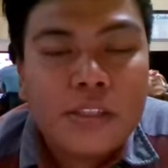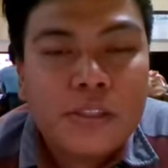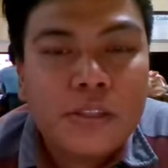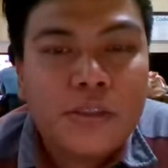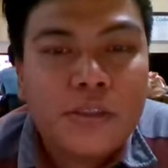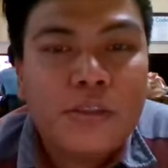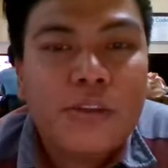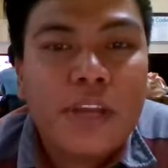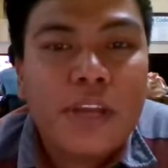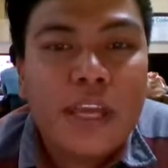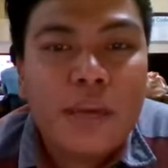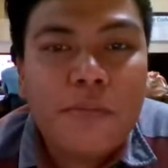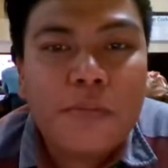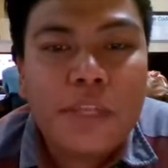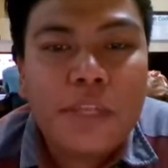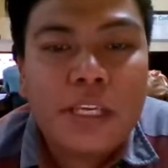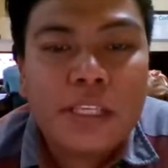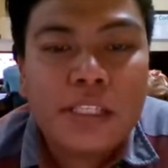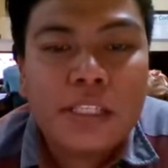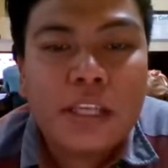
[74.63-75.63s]
To
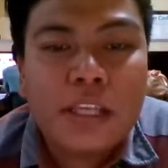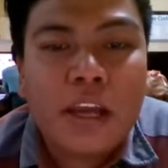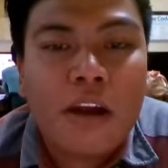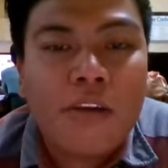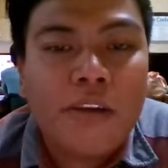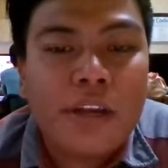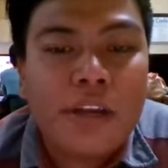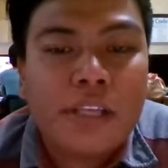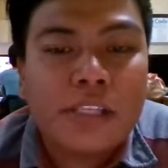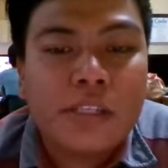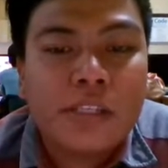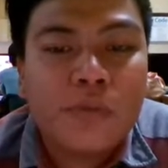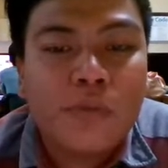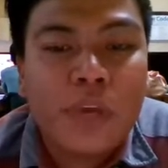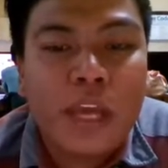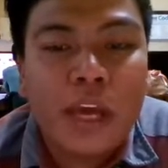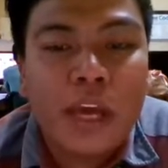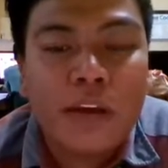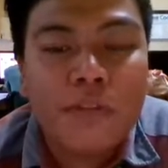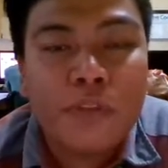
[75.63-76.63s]
name these currents,
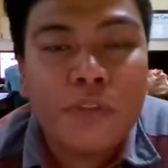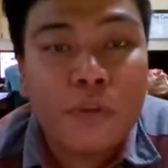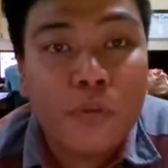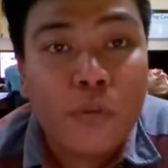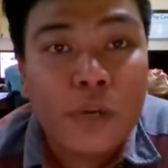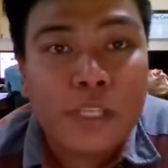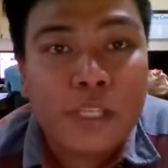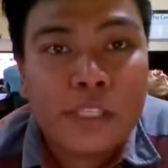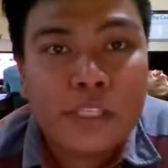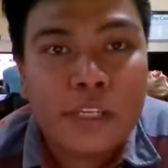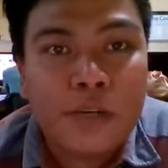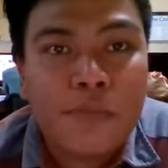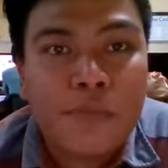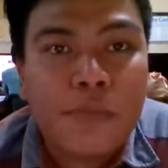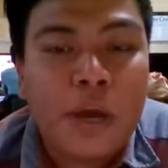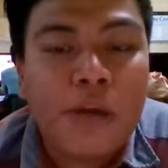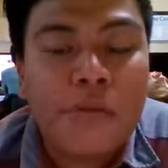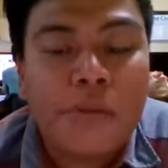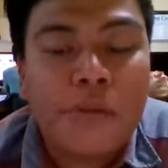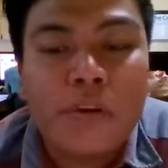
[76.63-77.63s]
we have the western
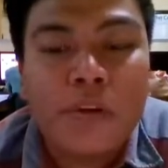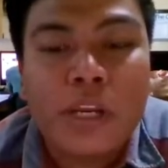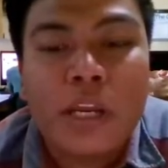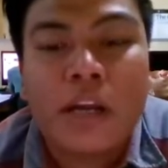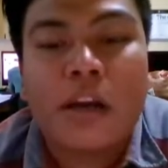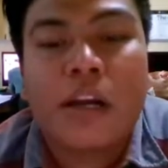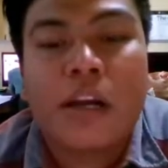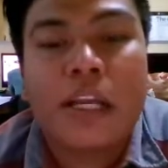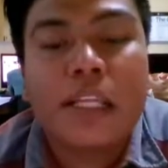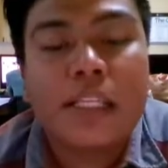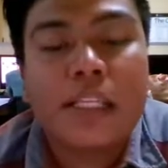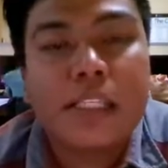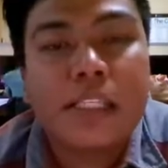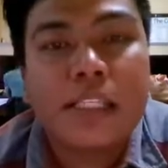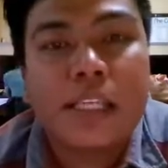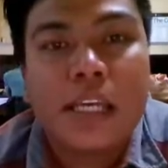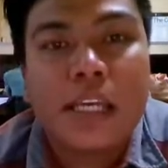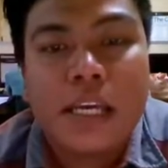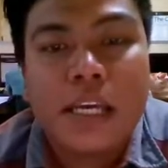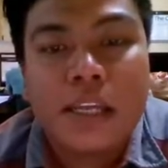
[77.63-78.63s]
boundary
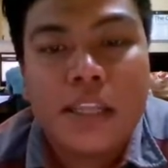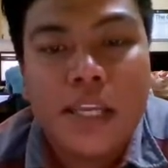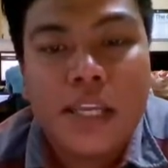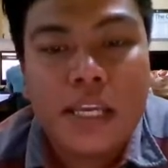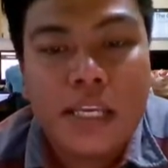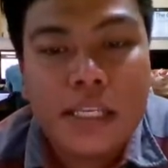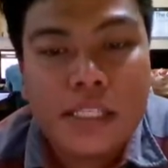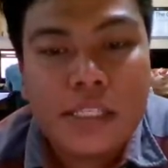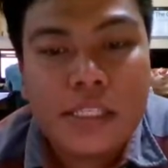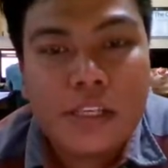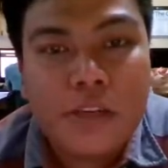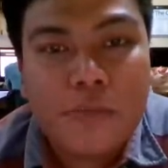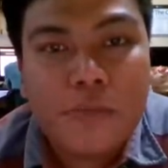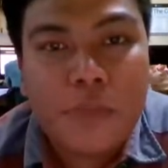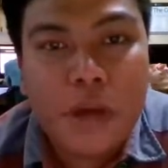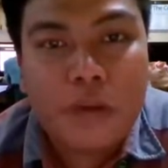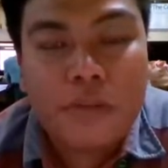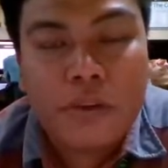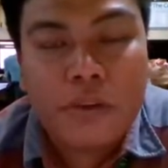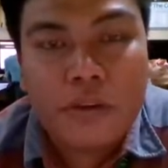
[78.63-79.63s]
currents, the eastern
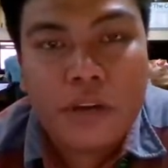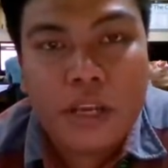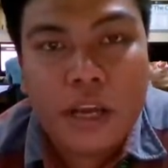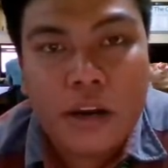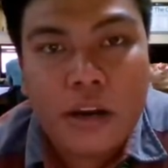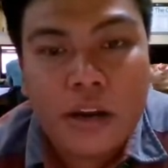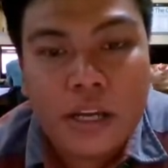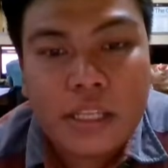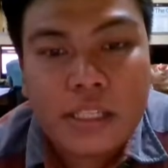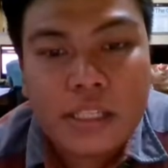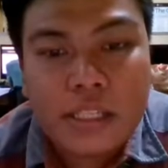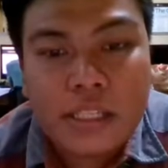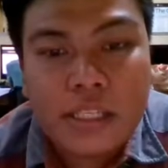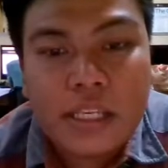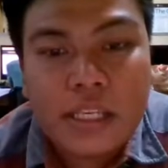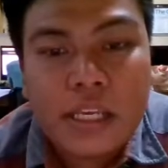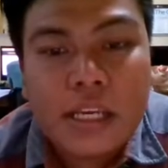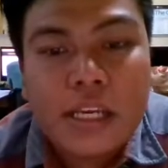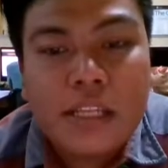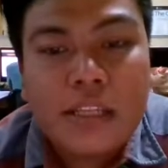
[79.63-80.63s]
boundary
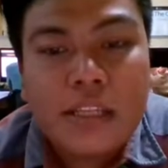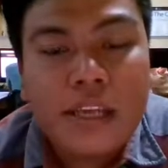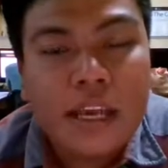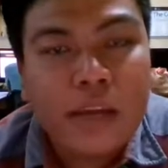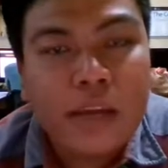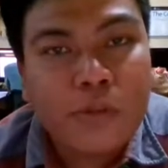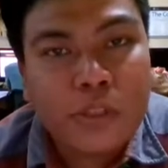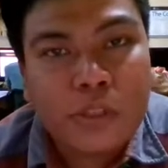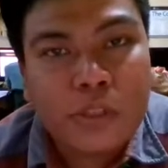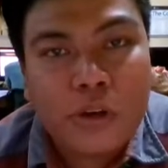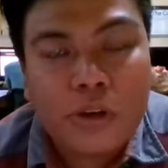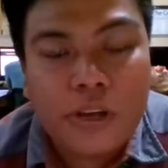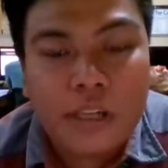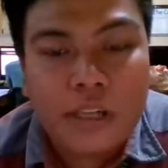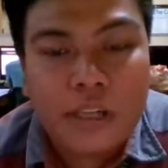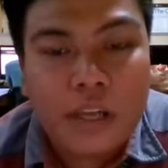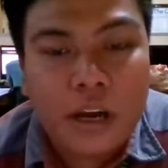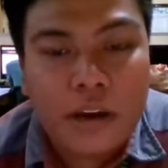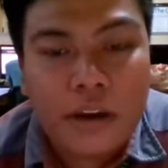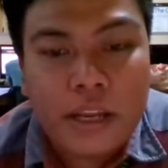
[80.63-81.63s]
currents, the
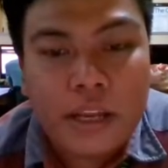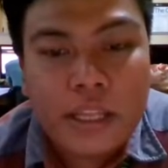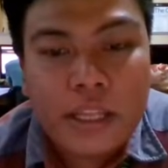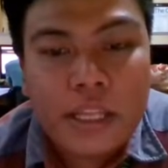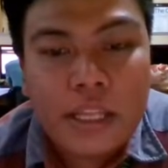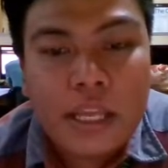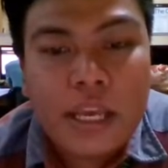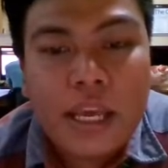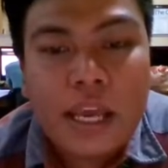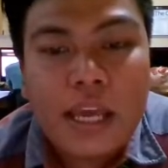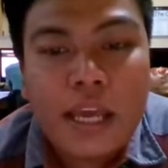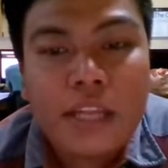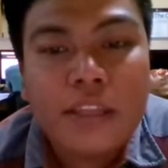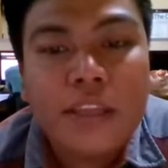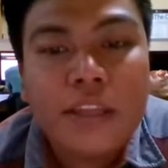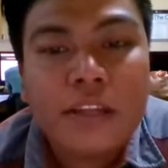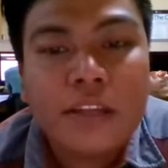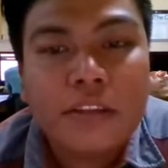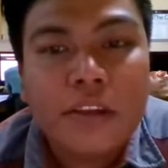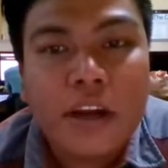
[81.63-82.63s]
equatorial current, and
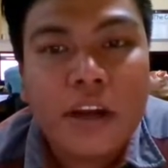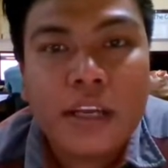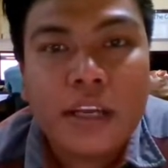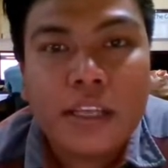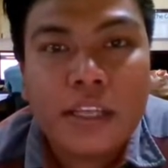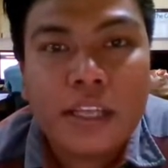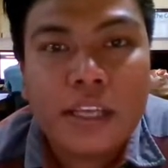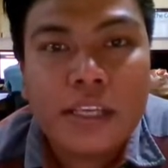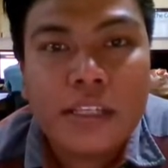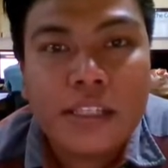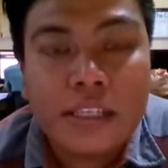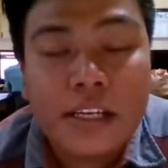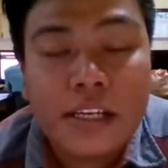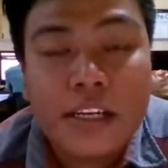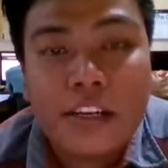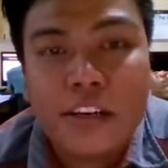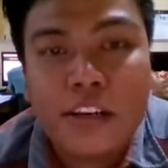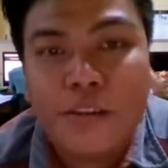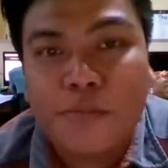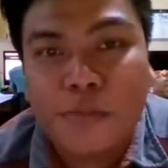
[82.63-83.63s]
the Antarctic
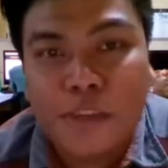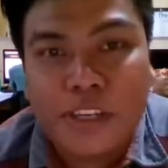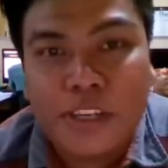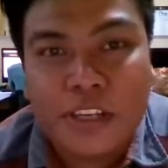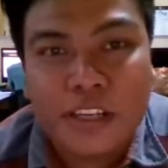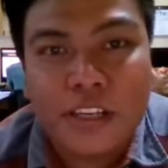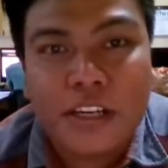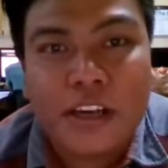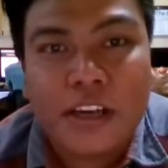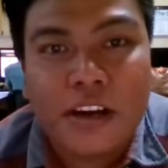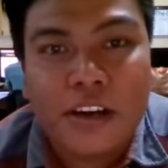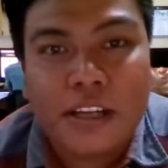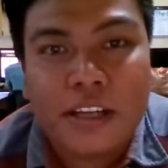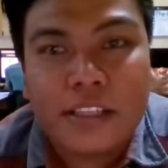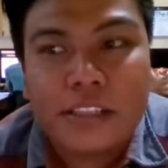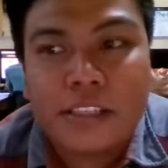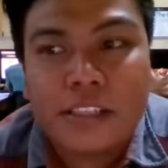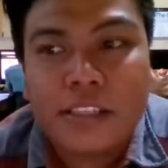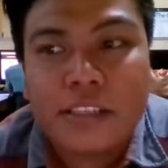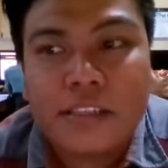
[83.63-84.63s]
circumpolar
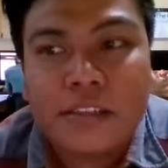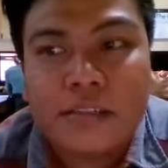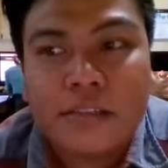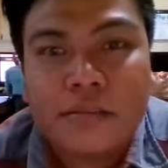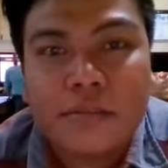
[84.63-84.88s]
currents.